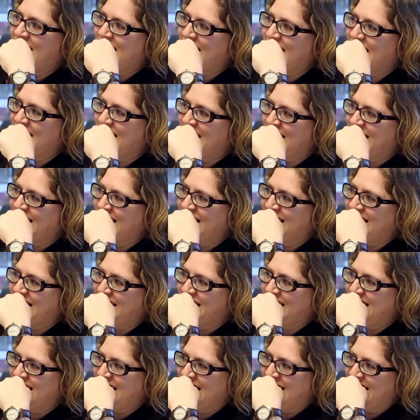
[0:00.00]

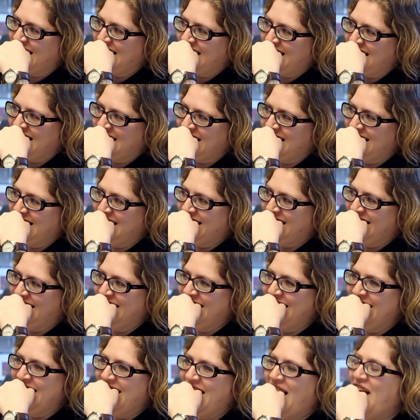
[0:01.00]

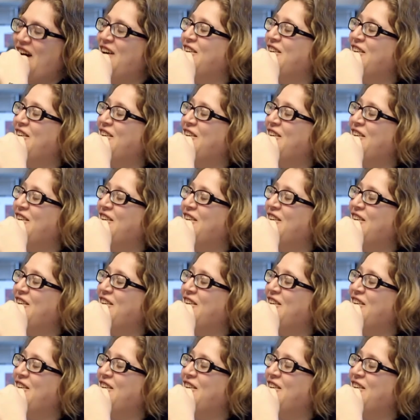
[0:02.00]
(silent)